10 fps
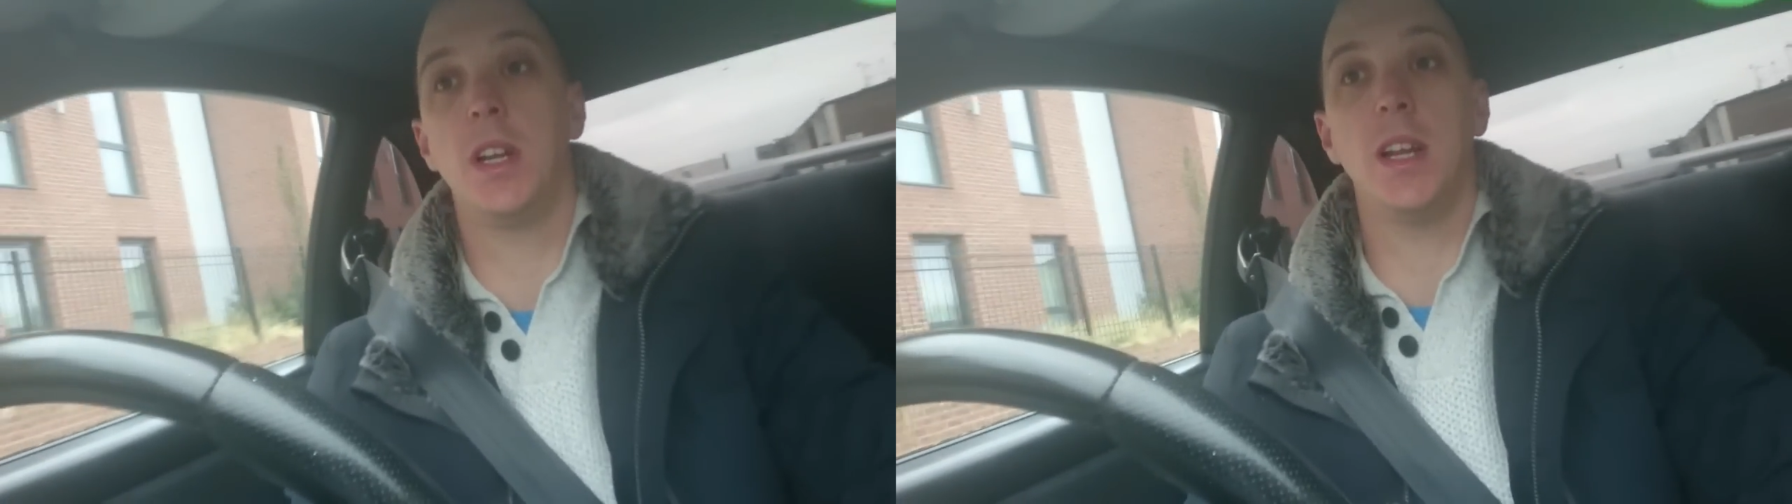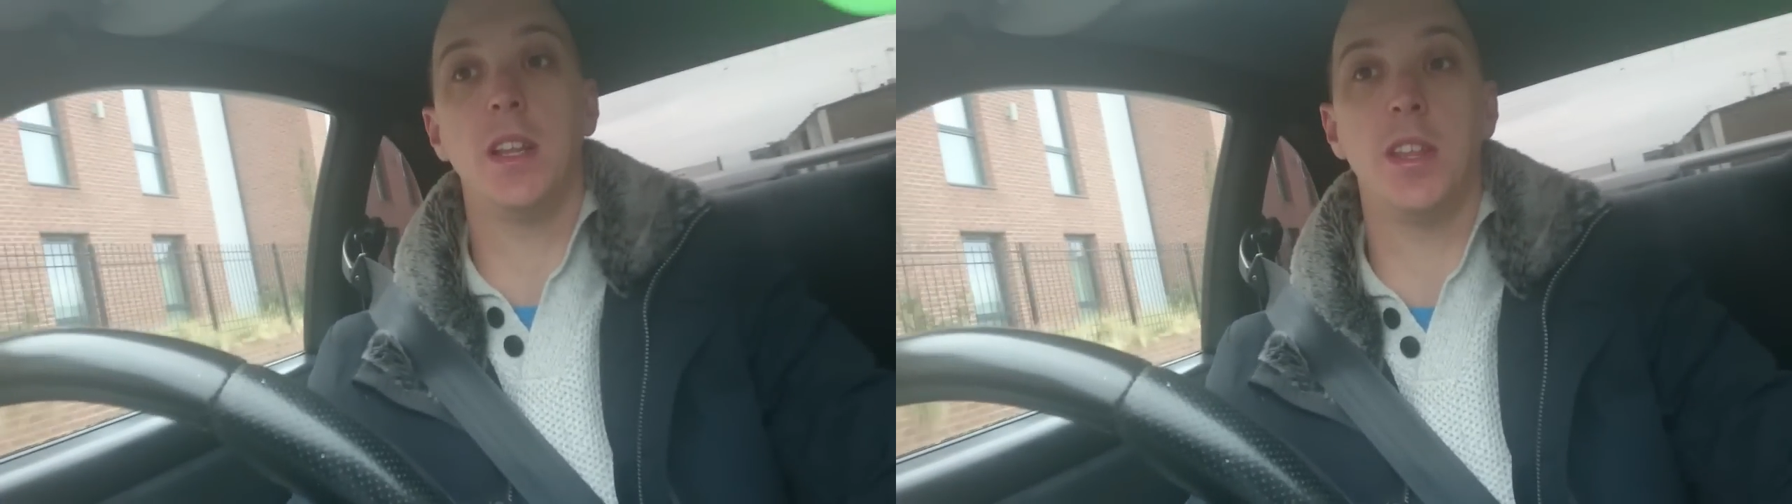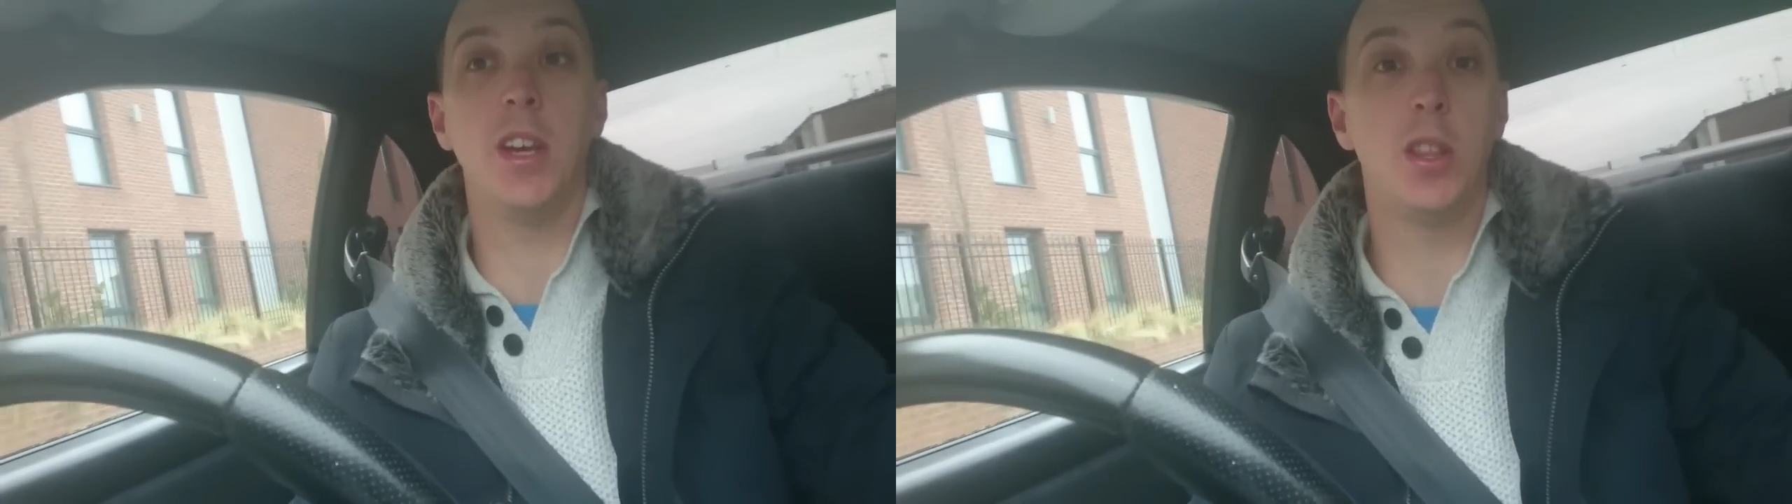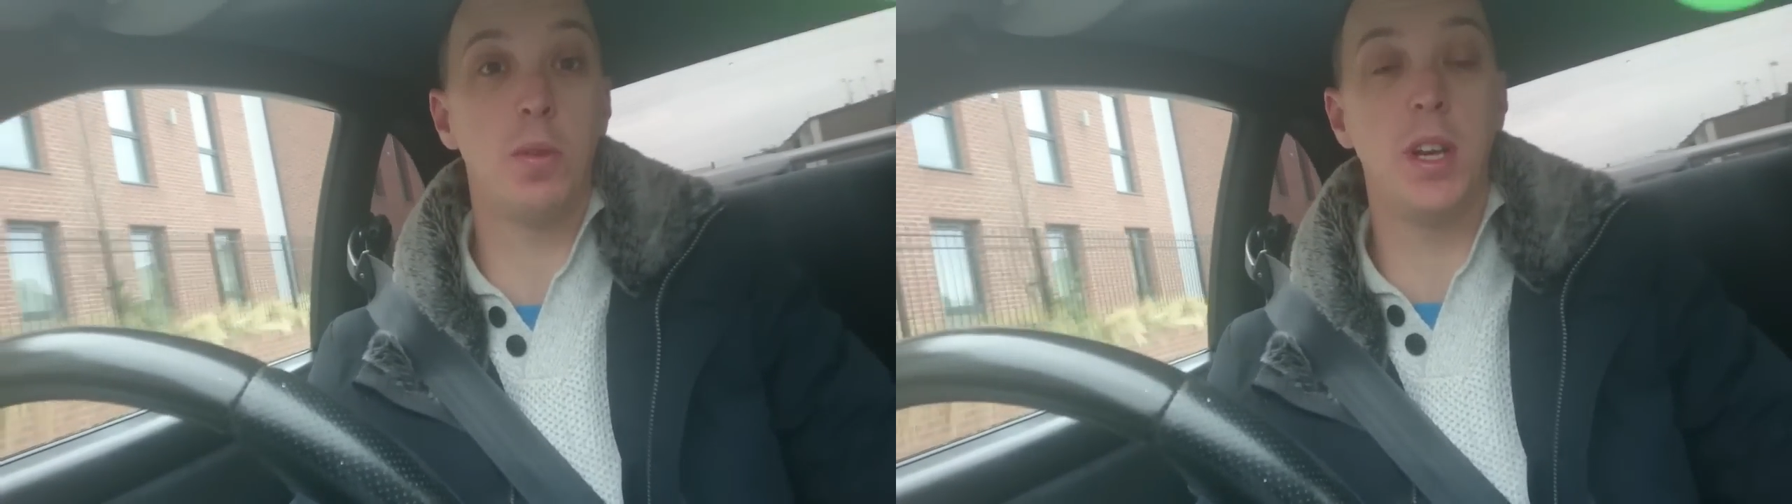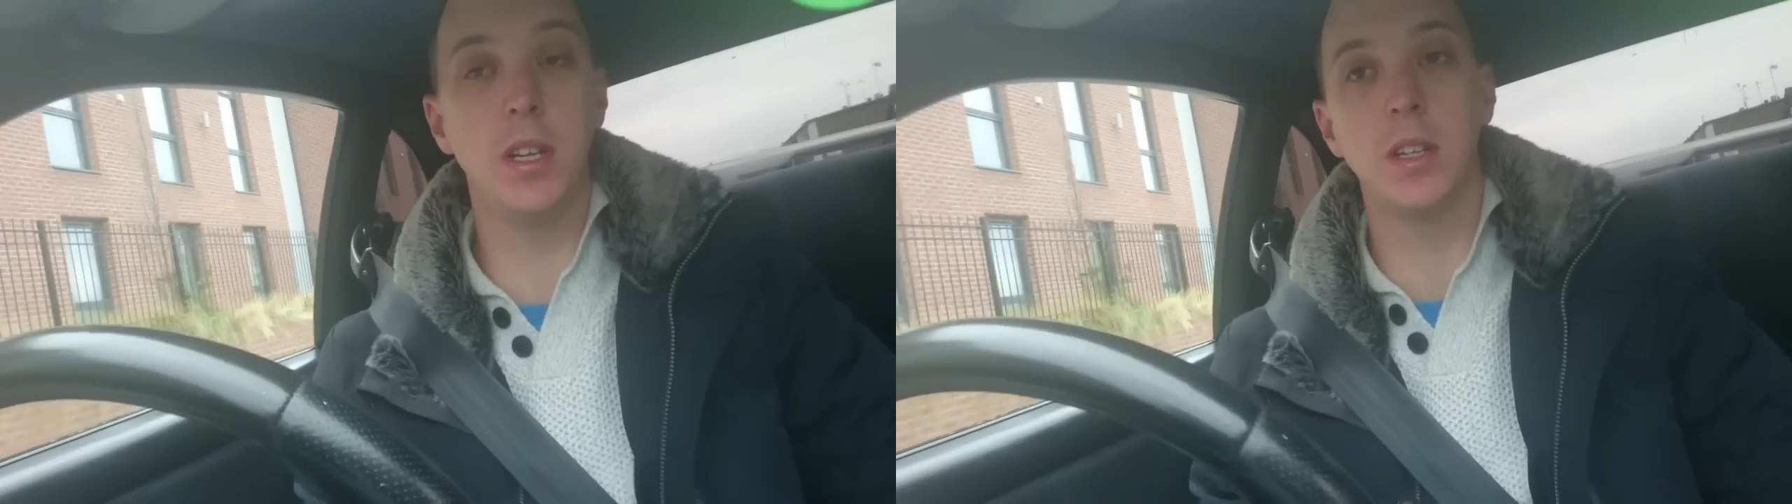like the
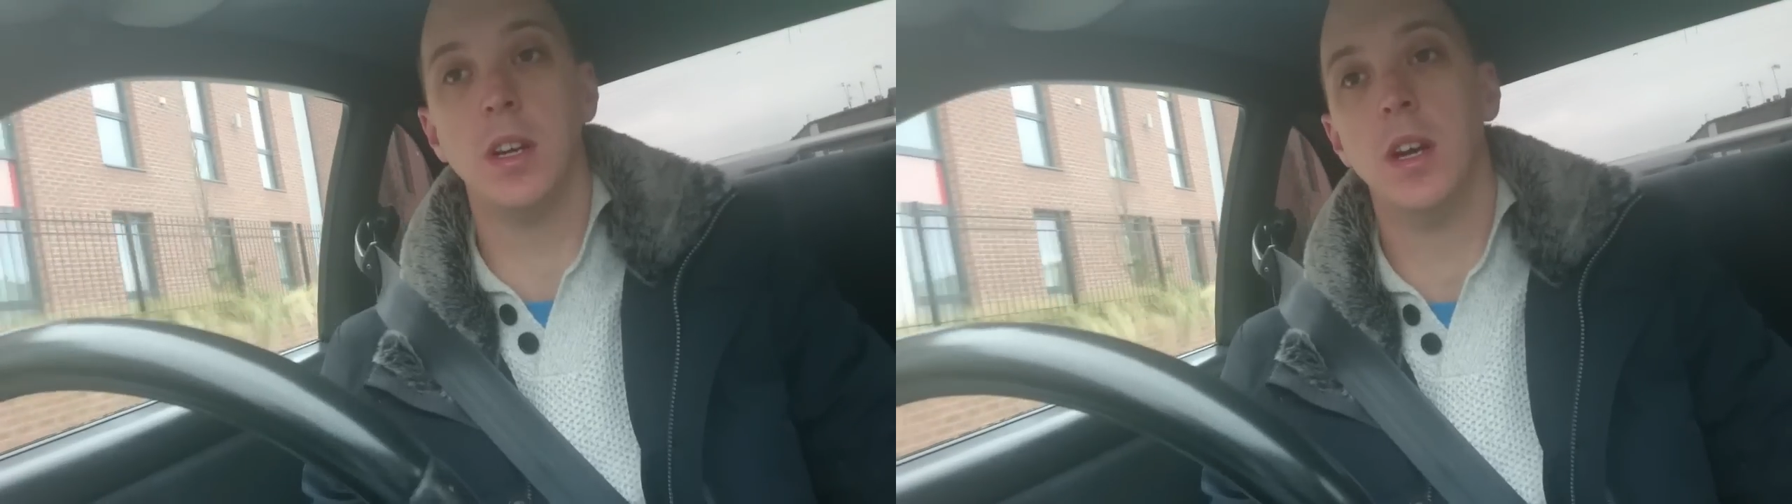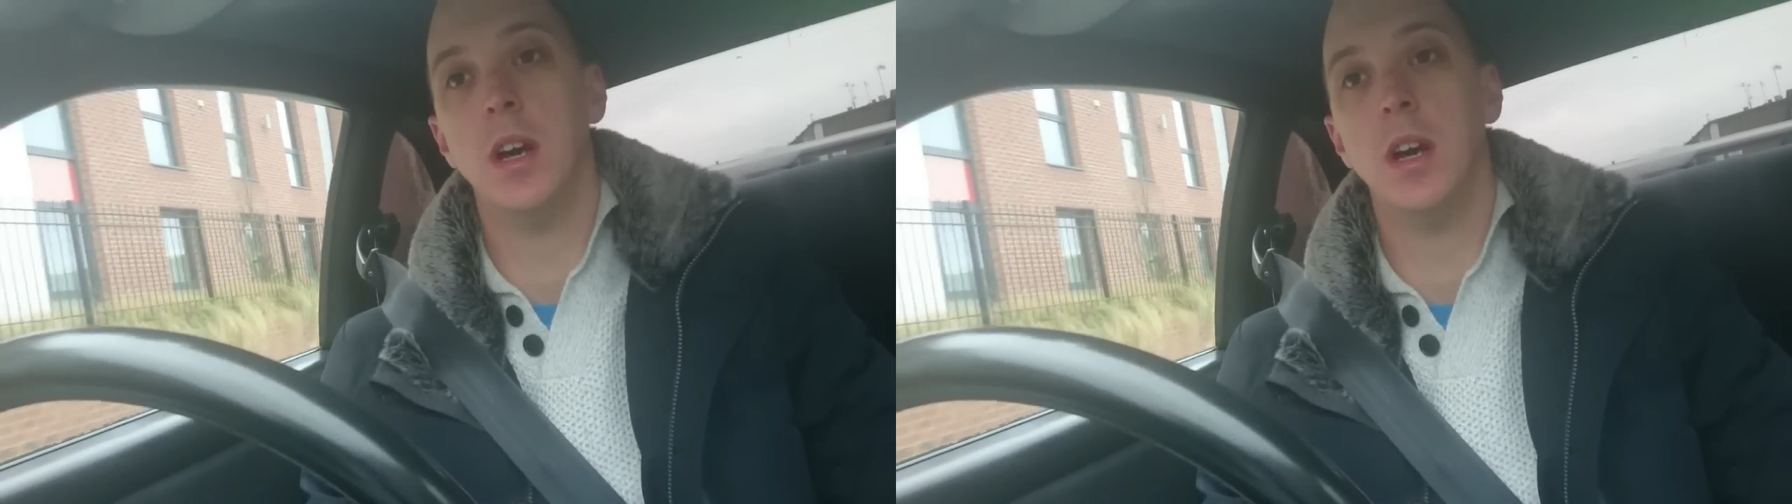33s,